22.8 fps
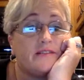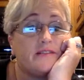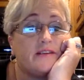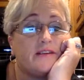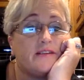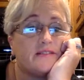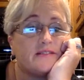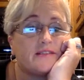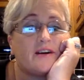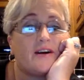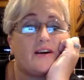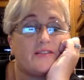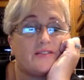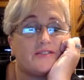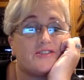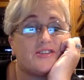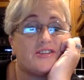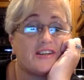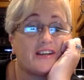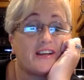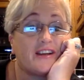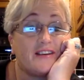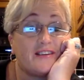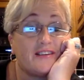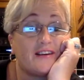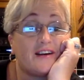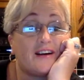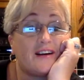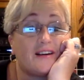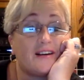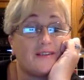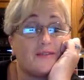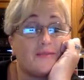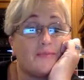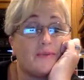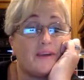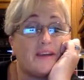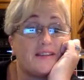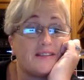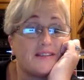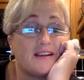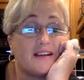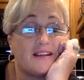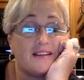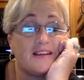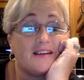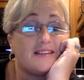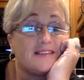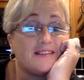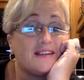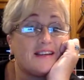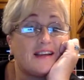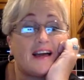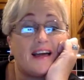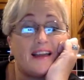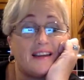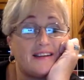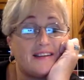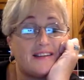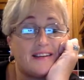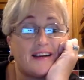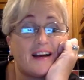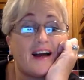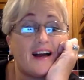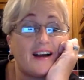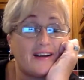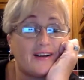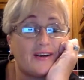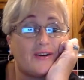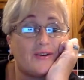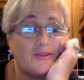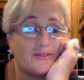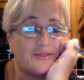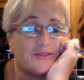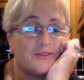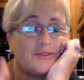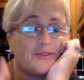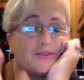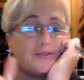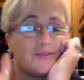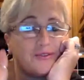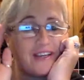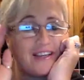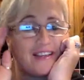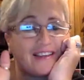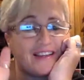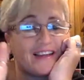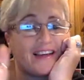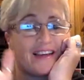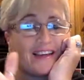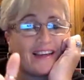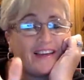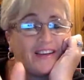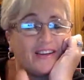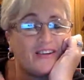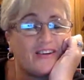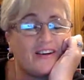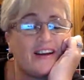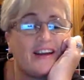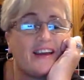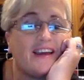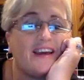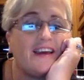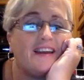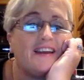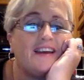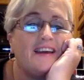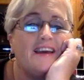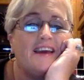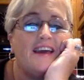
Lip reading: It's called chicken taco, and basically it's not a taco, so don't get that in your head.